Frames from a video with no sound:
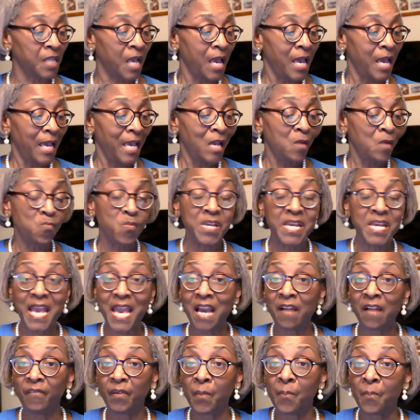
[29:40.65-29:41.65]
and we have
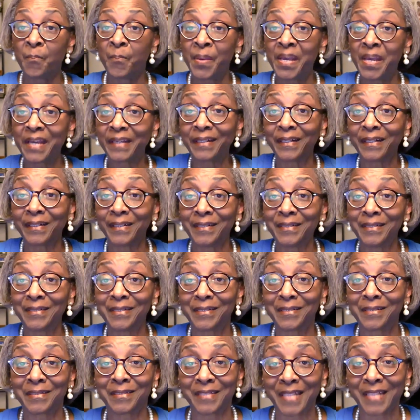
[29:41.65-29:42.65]
a better
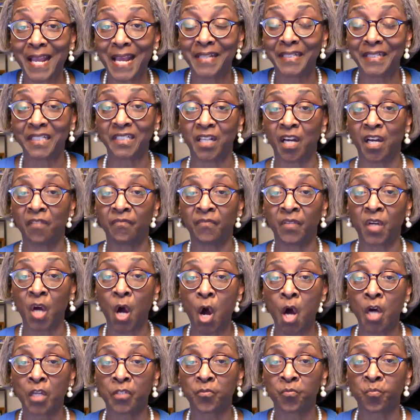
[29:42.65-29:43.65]
understanding of
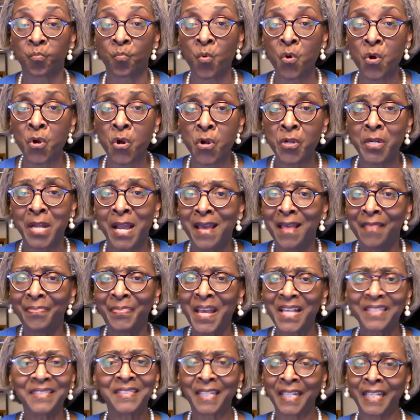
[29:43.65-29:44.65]
God's word, that's
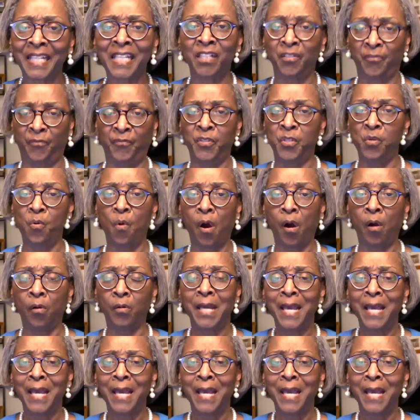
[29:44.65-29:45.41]
a gift for you all.